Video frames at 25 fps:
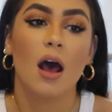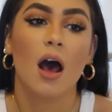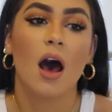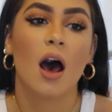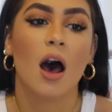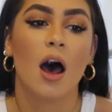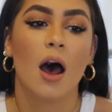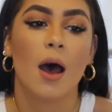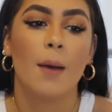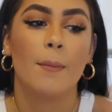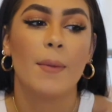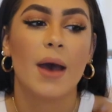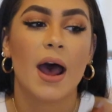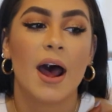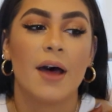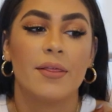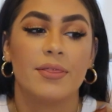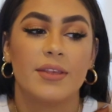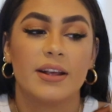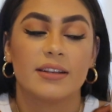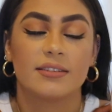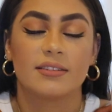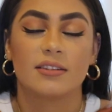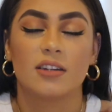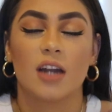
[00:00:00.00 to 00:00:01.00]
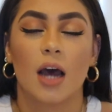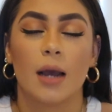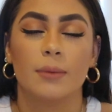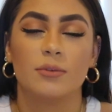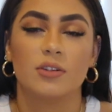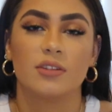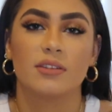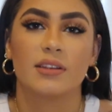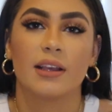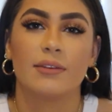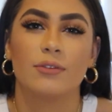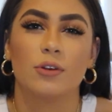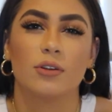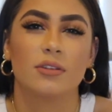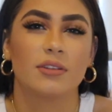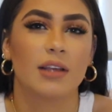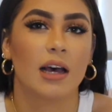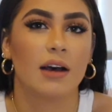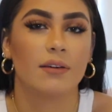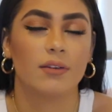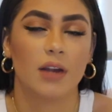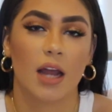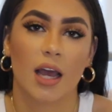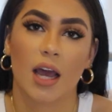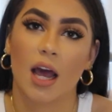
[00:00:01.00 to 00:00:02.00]
And this time just give
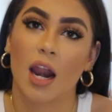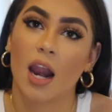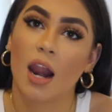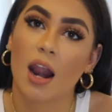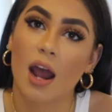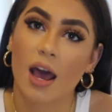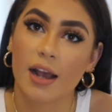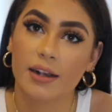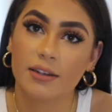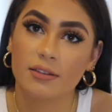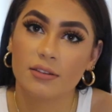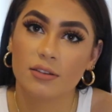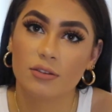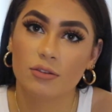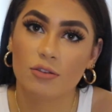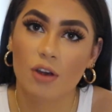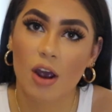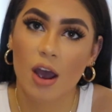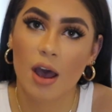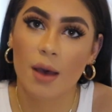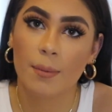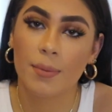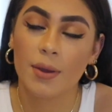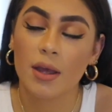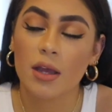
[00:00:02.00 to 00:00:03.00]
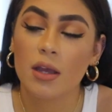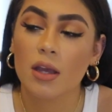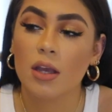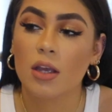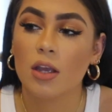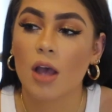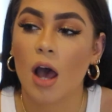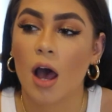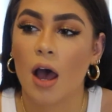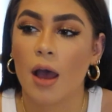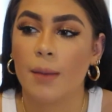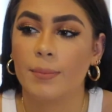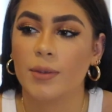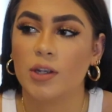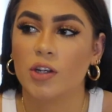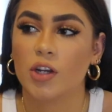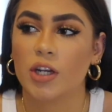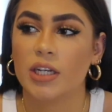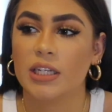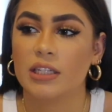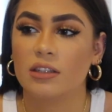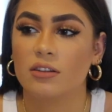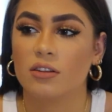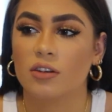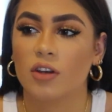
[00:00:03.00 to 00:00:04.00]
yourself like a light scrub. You
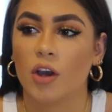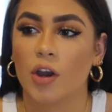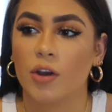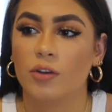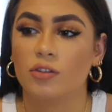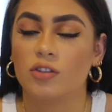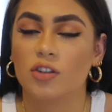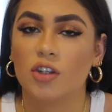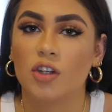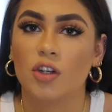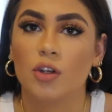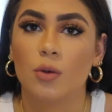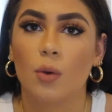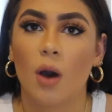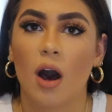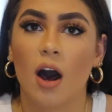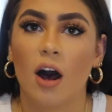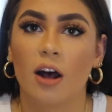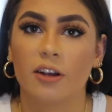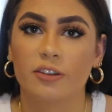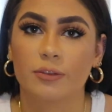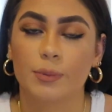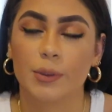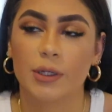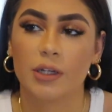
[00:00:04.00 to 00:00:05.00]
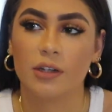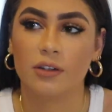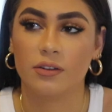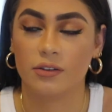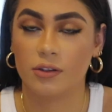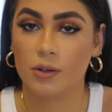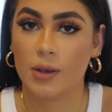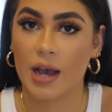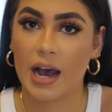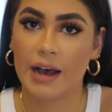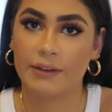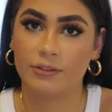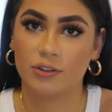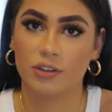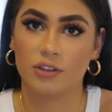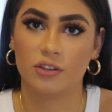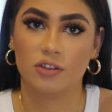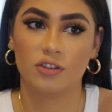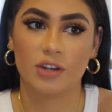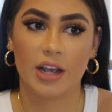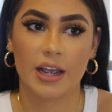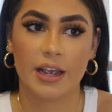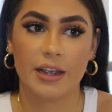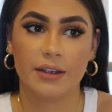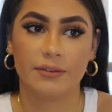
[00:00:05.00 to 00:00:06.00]
don't need to go too harsh because you have just
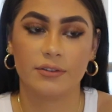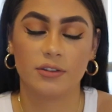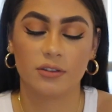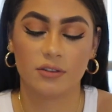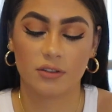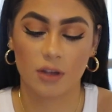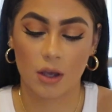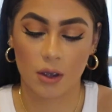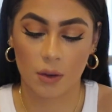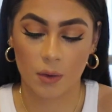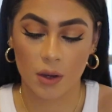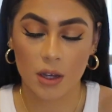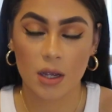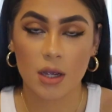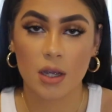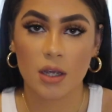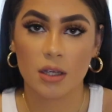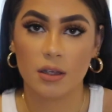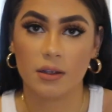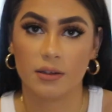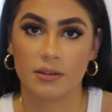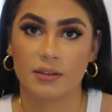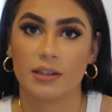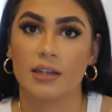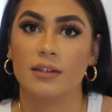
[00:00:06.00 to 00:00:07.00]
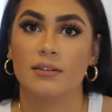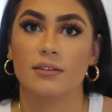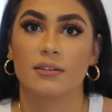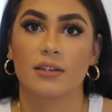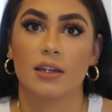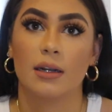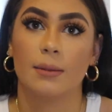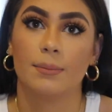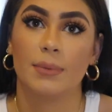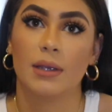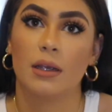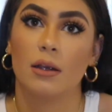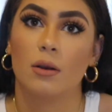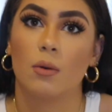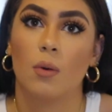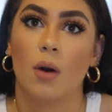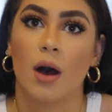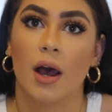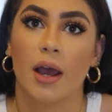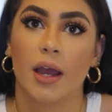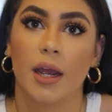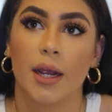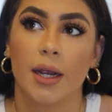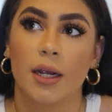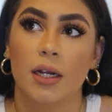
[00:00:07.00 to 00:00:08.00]
shaved, so your skin's going to be
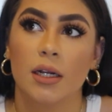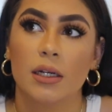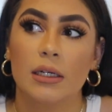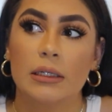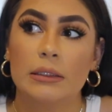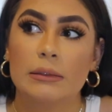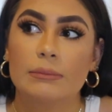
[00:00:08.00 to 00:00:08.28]
quite,